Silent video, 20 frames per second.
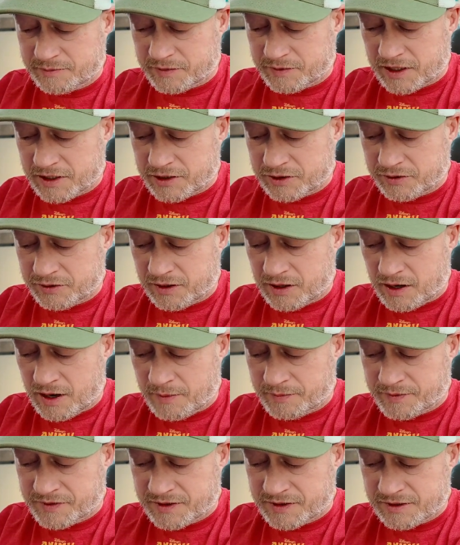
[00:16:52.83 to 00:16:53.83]
Behind Judy
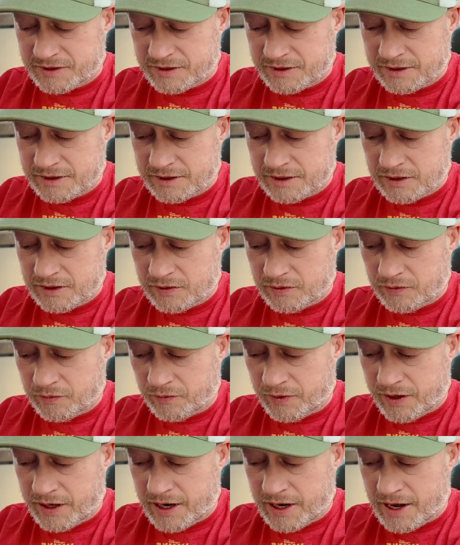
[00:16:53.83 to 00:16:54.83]
Hopps,
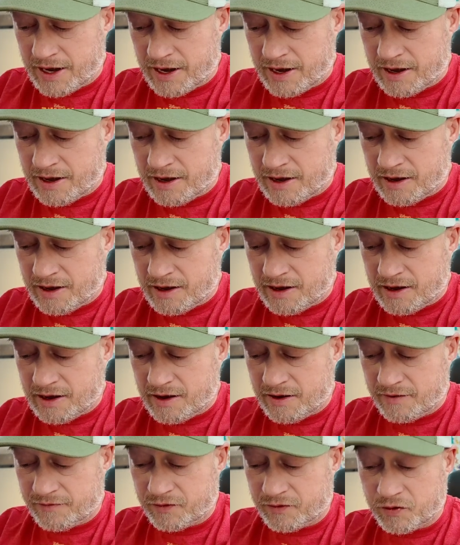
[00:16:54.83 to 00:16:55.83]
we
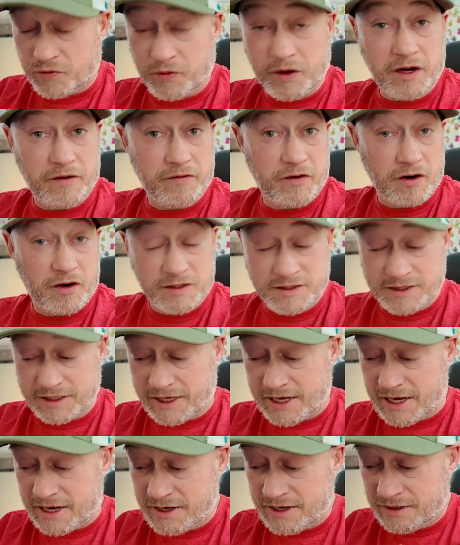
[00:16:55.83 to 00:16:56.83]
have Queen of Hearts
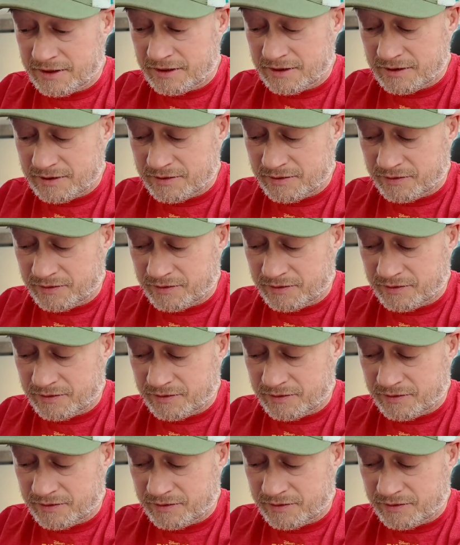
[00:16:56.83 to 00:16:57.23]
again.